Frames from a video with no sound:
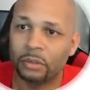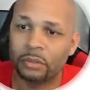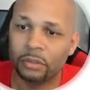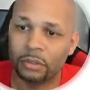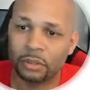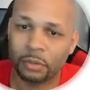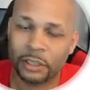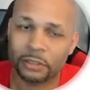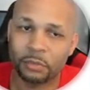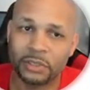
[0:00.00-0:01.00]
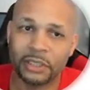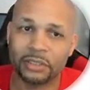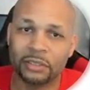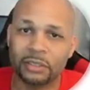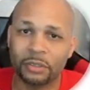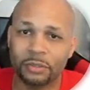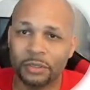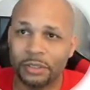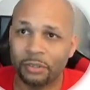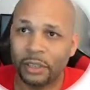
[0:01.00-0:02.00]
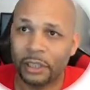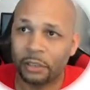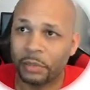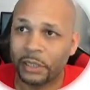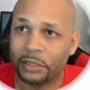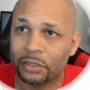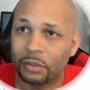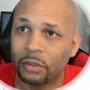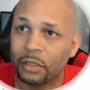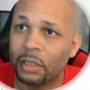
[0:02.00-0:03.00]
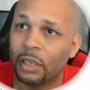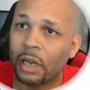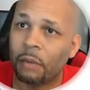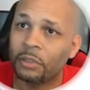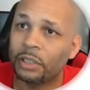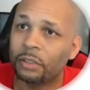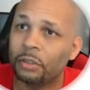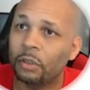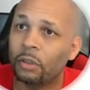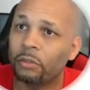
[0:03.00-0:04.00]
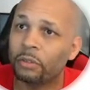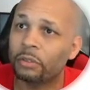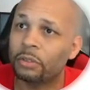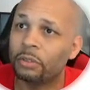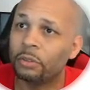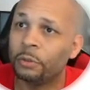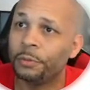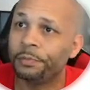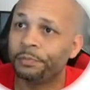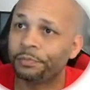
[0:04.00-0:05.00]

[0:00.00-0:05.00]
you know, some customization, so you need your own landing page. So I'm gonna take you over to